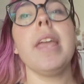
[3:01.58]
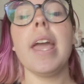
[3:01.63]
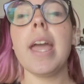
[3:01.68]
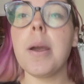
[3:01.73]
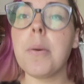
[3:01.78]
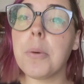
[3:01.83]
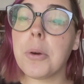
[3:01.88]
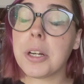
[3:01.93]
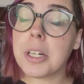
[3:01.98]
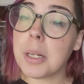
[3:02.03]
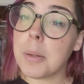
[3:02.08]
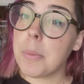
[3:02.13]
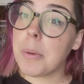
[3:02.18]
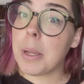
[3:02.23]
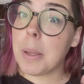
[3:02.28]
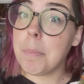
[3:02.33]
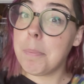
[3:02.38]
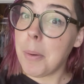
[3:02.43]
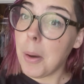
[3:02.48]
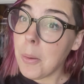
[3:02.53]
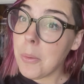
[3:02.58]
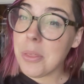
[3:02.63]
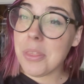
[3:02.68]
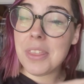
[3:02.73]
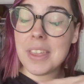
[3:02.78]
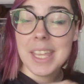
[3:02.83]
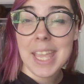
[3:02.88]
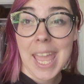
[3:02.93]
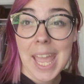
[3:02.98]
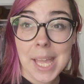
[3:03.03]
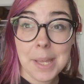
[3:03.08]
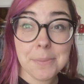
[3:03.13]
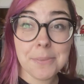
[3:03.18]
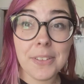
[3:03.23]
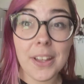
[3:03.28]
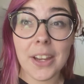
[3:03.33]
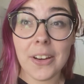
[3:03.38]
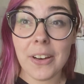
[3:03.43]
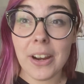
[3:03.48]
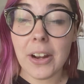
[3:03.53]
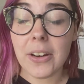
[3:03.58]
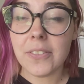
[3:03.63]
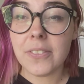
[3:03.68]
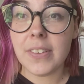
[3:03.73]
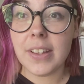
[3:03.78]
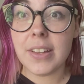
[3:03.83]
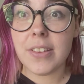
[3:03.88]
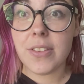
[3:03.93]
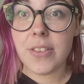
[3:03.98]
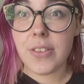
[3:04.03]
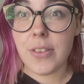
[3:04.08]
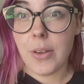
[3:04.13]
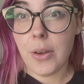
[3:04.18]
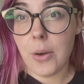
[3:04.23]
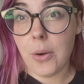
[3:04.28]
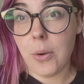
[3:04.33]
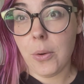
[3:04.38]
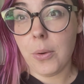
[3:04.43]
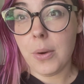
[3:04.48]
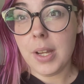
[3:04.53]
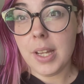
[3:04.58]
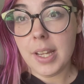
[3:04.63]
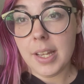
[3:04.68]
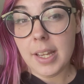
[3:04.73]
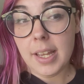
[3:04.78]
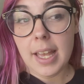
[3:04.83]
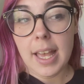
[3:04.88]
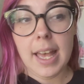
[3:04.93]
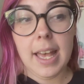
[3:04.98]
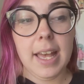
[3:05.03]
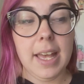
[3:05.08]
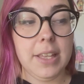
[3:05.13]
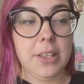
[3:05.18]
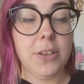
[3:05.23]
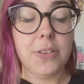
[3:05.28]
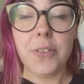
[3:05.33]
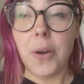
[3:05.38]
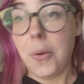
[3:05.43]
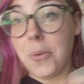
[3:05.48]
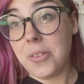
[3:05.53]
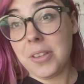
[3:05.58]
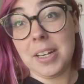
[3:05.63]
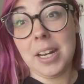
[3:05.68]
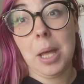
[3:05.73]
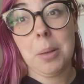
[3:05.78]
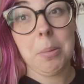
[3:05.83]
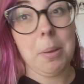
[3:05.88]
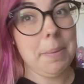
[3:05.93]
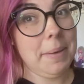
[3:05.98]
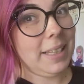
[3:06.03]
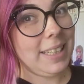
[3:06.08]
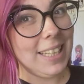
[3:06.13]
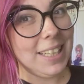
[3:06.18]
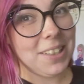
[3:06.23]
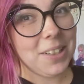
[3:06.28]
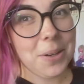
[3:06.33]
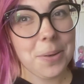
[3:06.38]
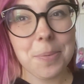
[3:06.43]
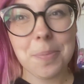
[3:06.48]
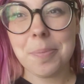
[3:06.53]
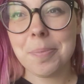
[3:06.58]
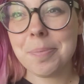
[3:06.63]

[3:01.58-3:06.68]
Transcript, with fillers: And we're gonna bring both the campfire outfits, so you folks can help me pick later.